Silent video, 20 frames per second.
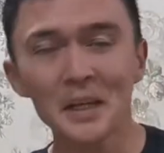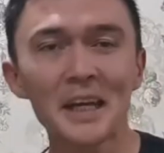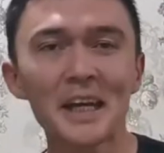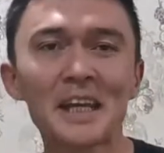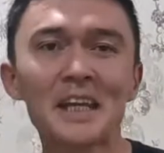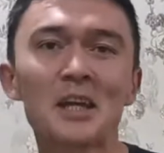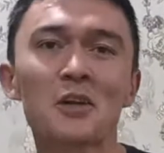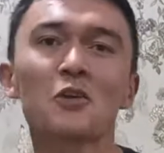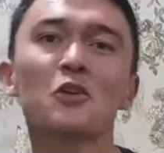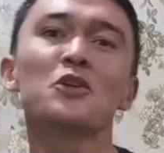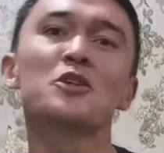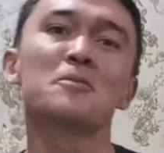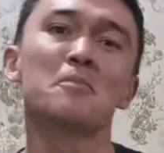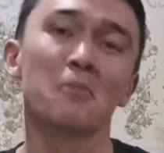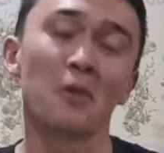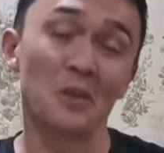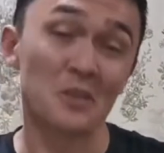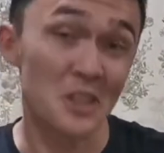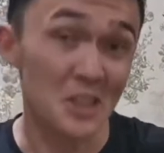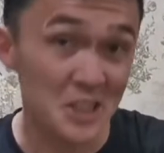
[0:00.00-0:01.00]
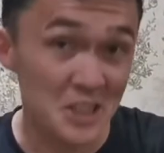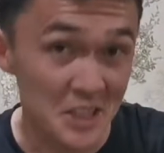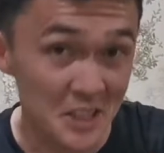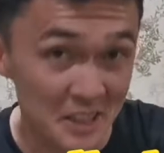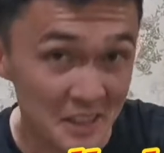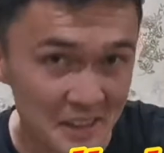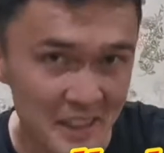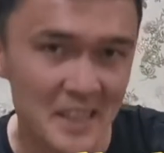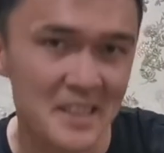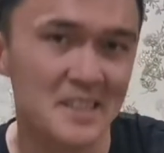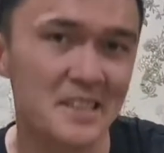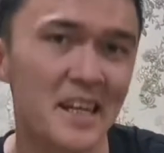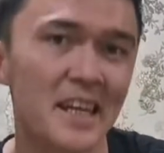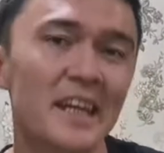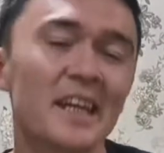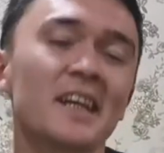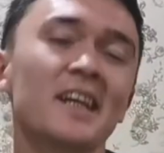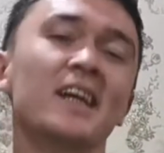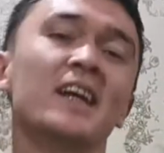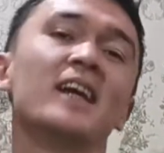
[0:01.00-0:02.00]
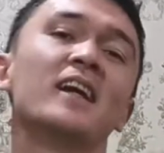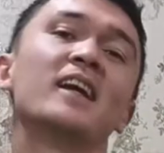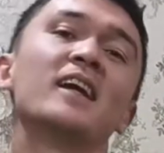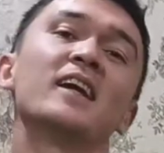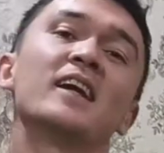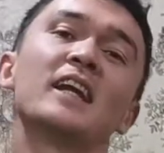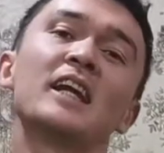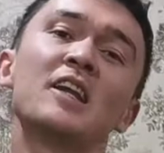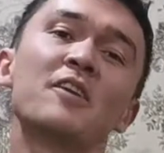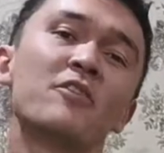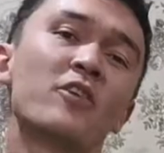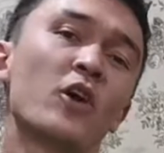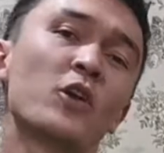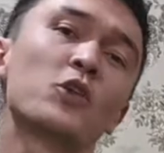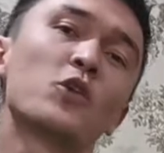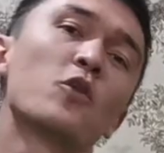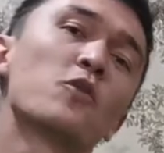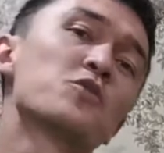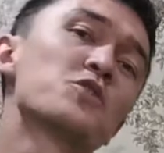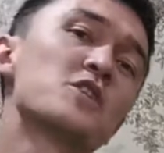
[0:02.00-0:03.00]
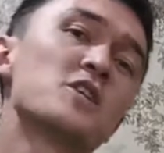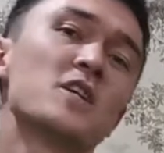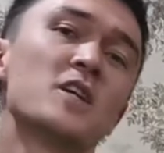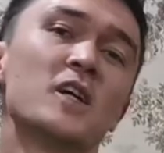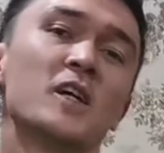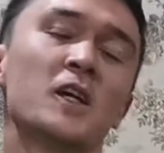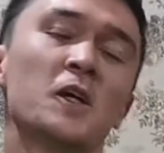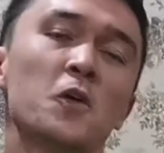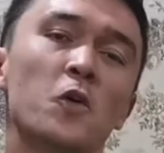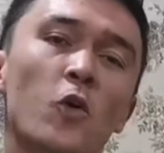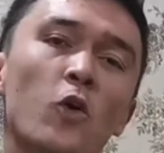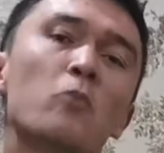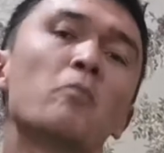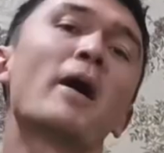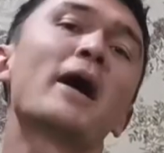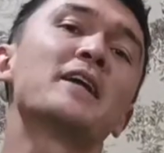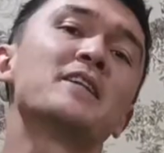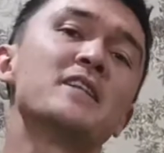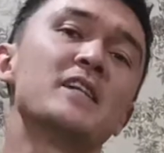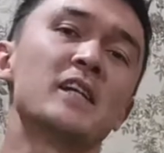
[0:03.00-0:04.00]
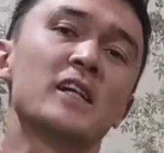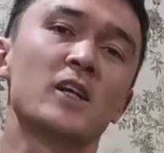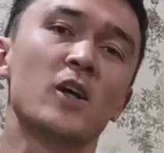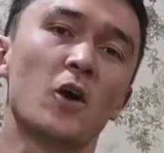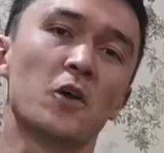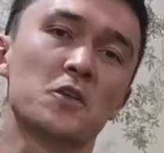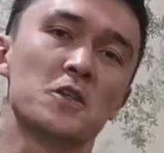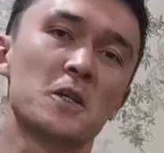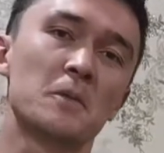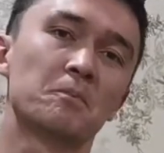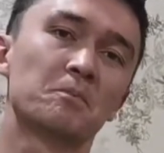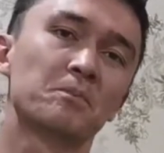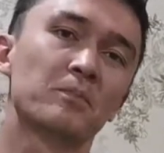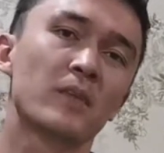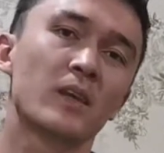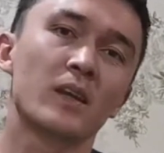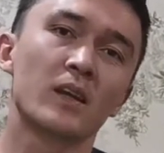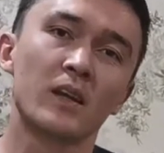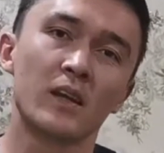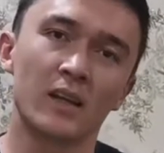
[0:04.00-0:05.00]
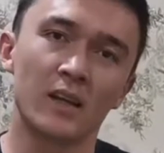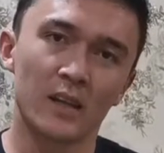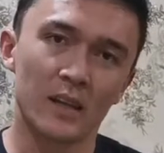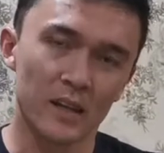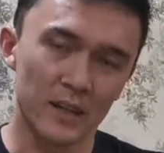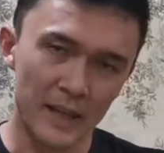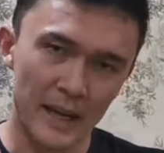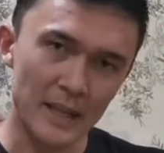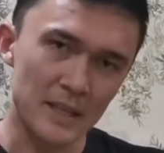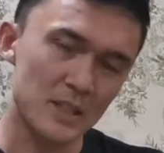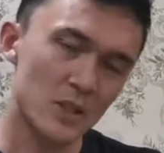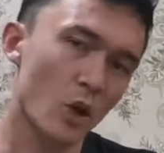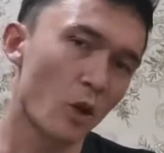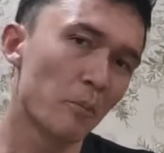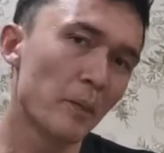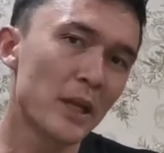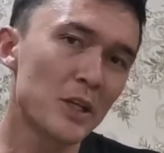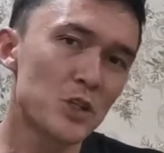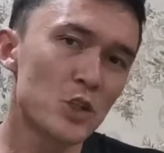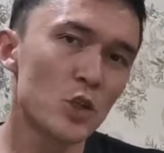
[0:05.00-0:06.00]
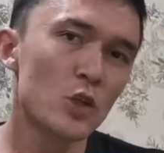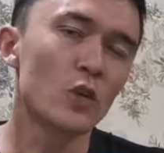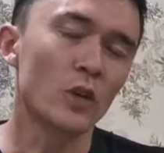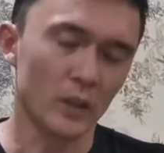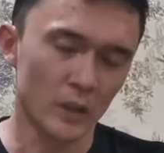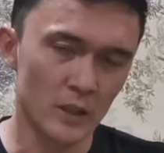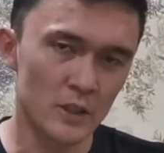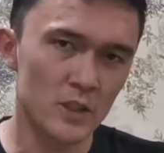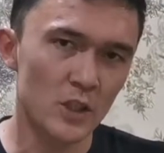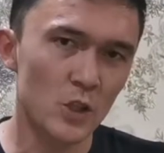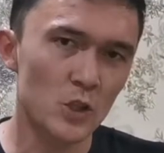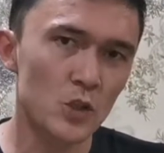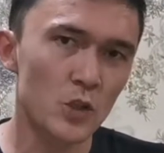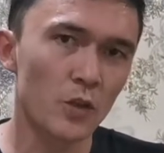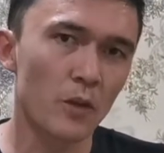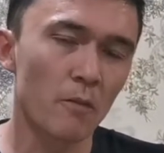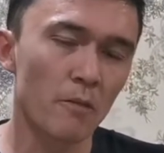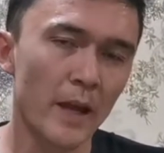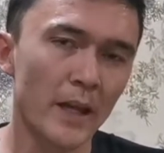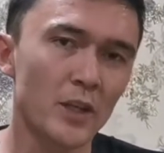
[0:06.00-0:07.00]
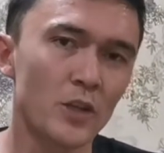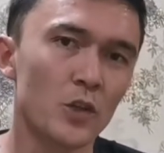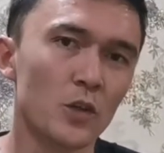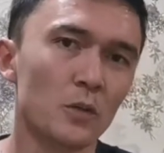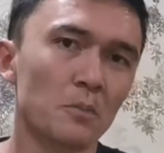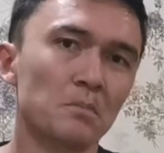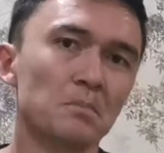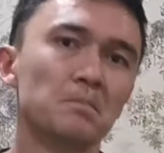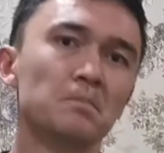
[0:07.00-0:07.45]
in a good position, let's say, in front of the Almighty God. Guys, God bless you. See you soon. Thank you.